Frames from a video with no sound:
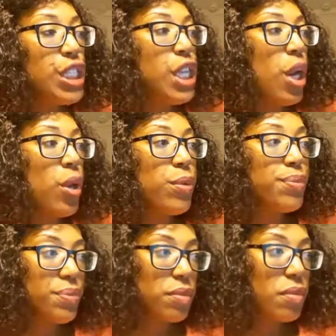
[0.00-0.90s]
So
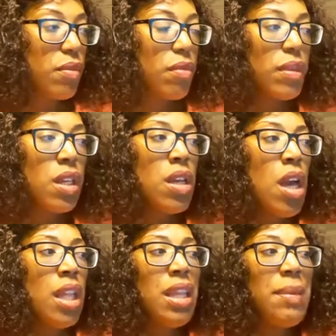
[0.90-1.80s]

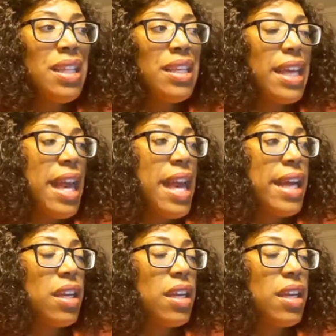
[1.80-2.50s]
let me look at